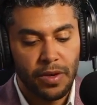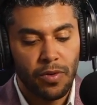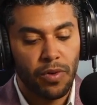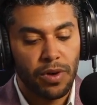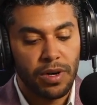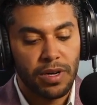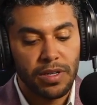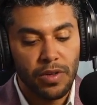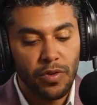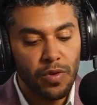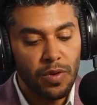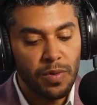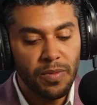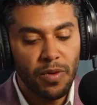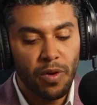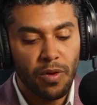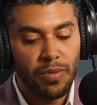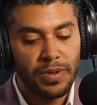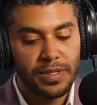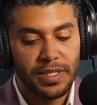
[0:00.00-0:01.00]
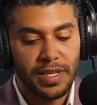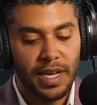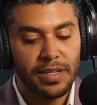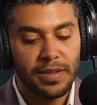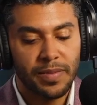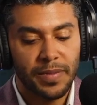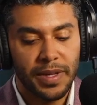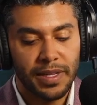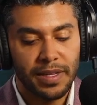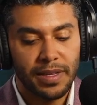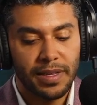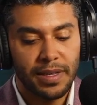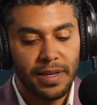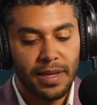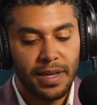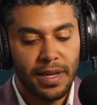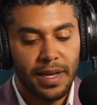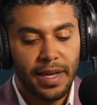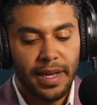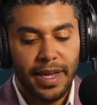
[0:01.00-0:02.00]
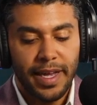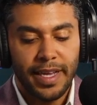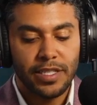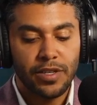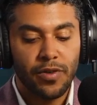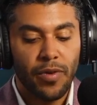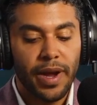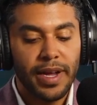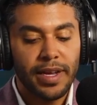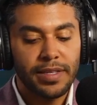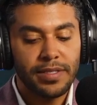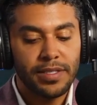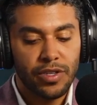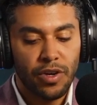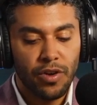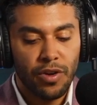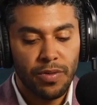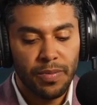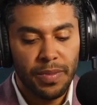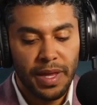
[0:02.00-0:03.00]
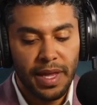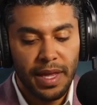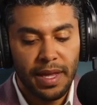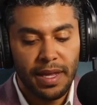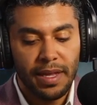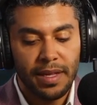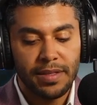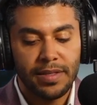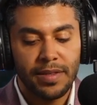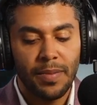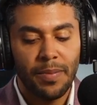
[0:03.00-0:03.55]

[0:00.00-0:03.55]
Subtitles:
or gloom or resentment, his great concern being